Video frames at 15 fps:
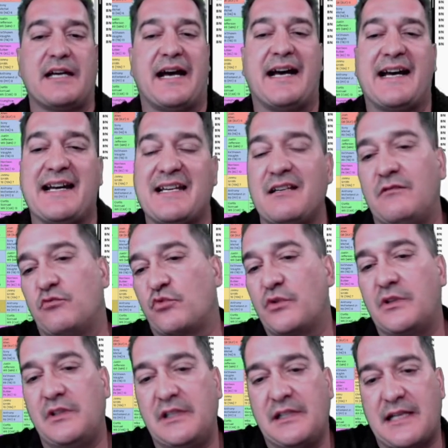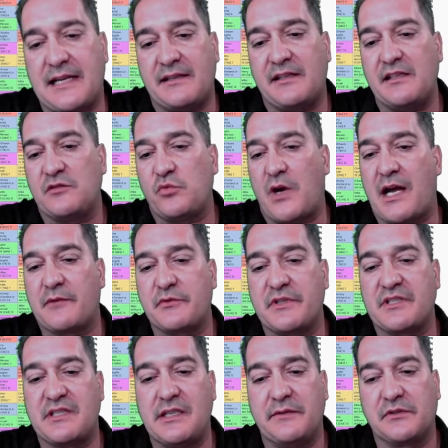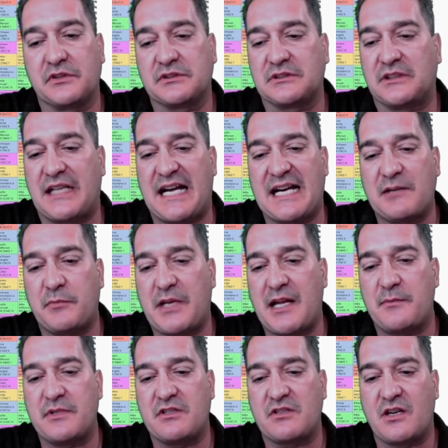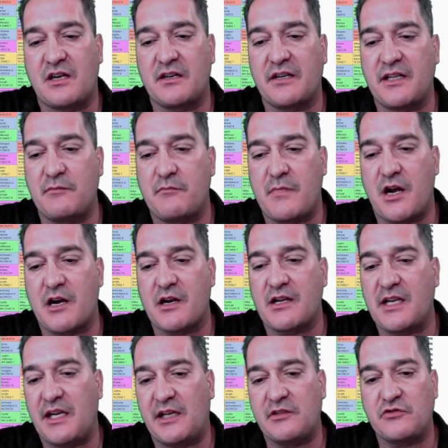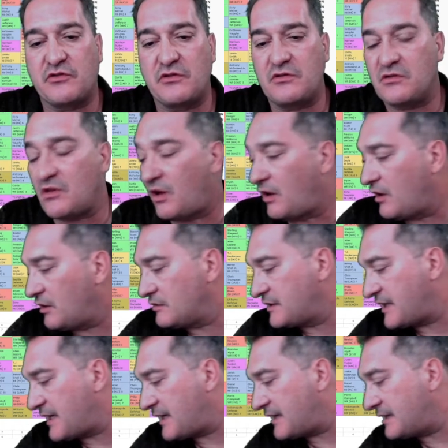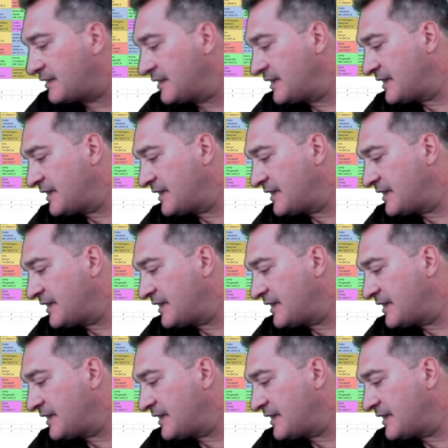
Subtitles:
I really like these wide receivers a lot, but I've been targeting Mark Andrews all day.